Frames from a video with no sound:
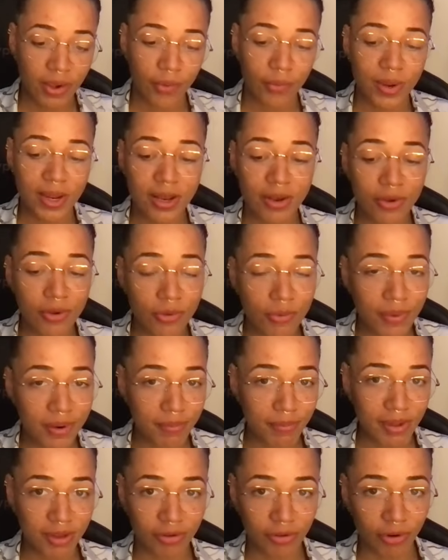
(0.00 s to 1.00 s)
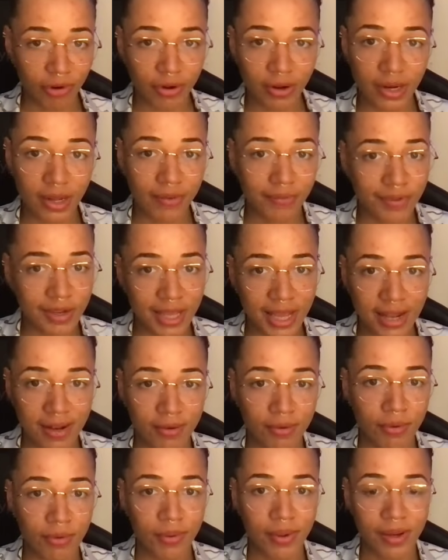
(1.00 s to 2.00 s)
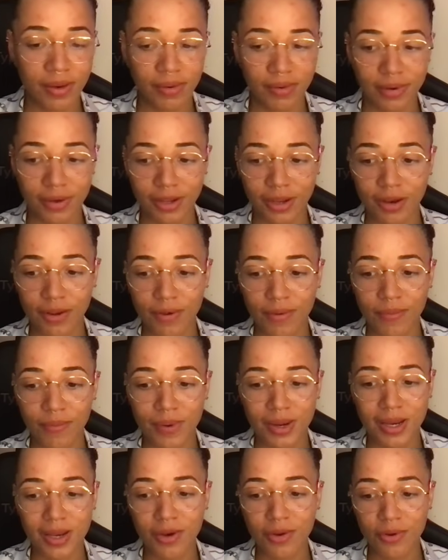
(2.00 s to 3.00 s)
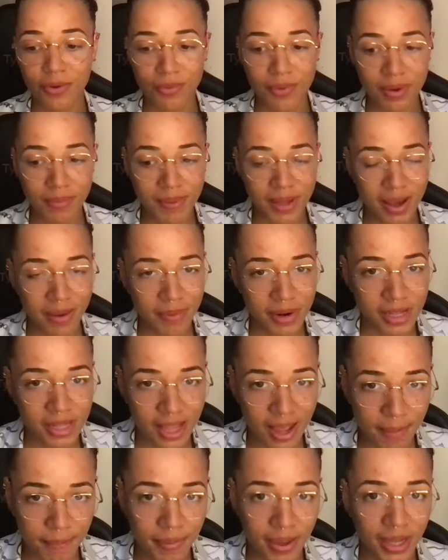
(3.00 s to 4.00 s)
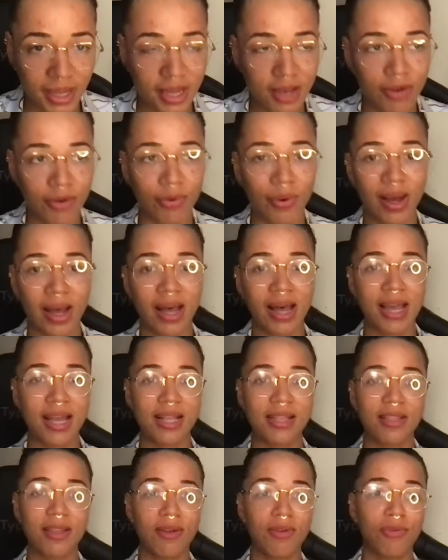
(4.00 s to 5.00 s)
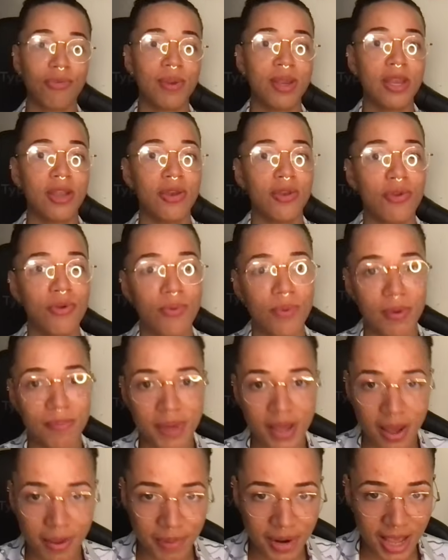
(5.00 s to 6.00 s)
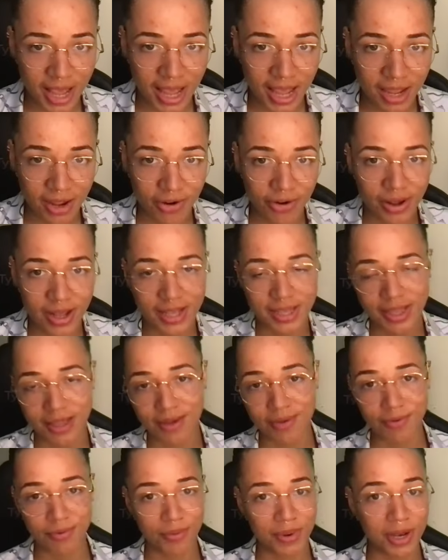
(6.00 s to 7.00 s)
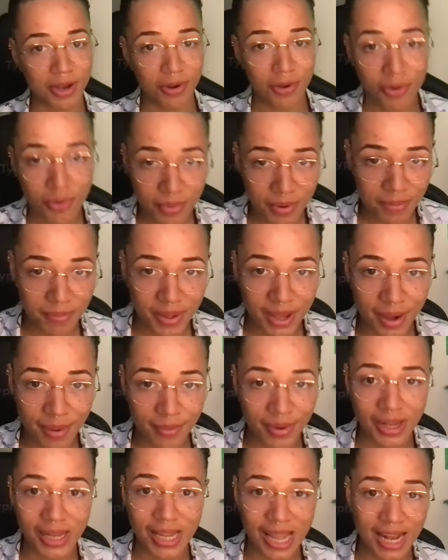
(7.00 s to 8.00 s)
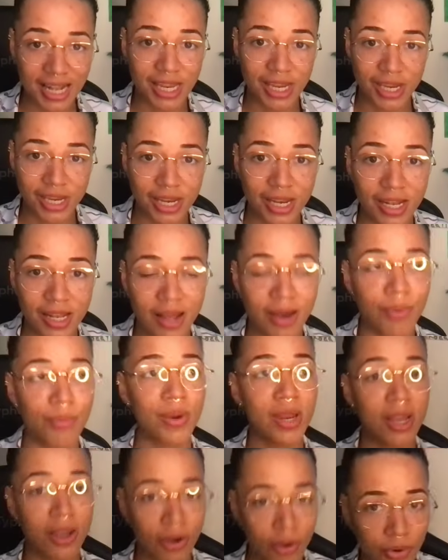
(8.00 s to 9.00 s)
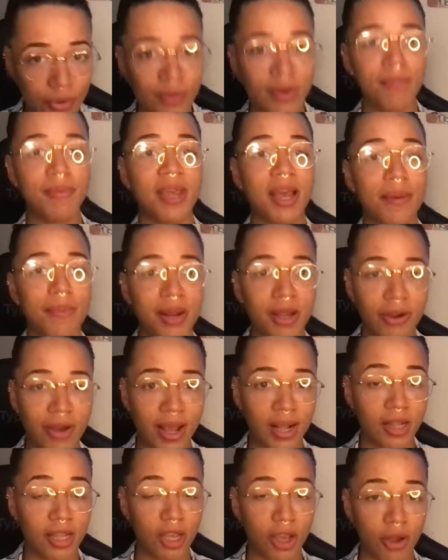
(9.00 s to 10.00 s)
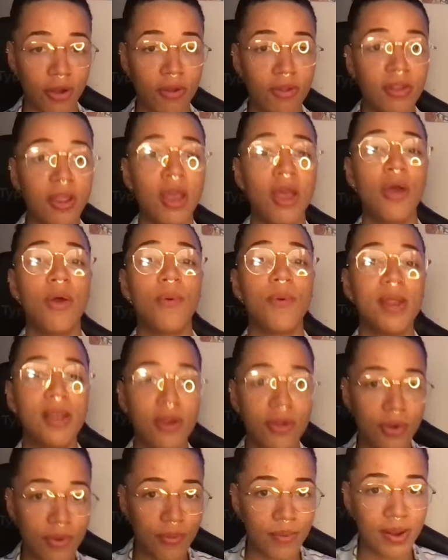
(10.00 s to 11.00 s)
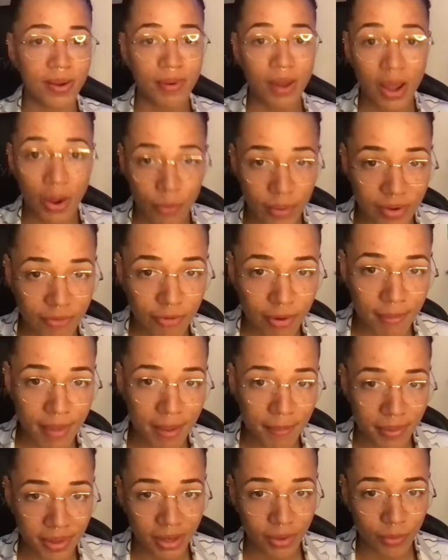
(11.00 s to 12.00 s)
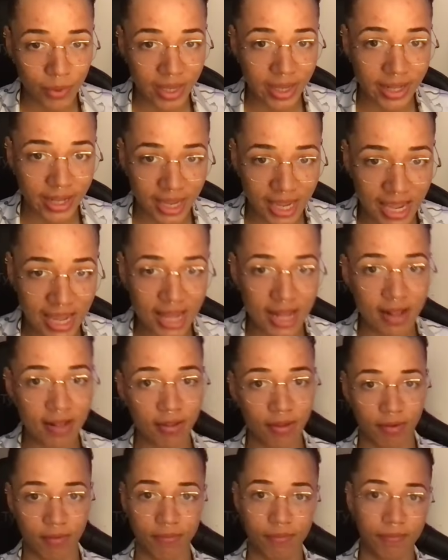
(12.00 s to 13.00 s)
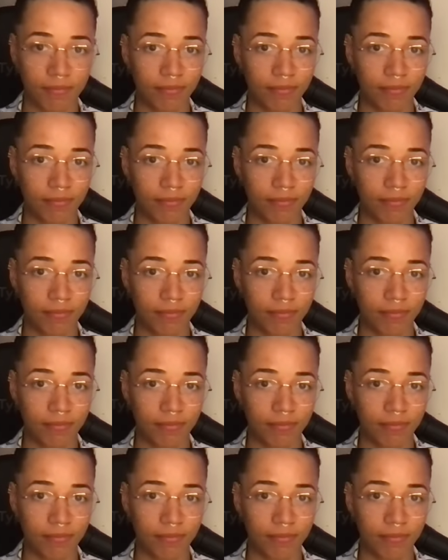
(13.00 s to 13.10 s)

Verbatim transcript: We knew we'd be strong enough to get through it. You know, we knew we'd be able to tap back into our higher selves. We knew we'd be able to anchor ourselves. We knew we'd be able to get this shit done. We knew we'd be able to crack the codes. We knew we'd, we'd remember that we are the keys.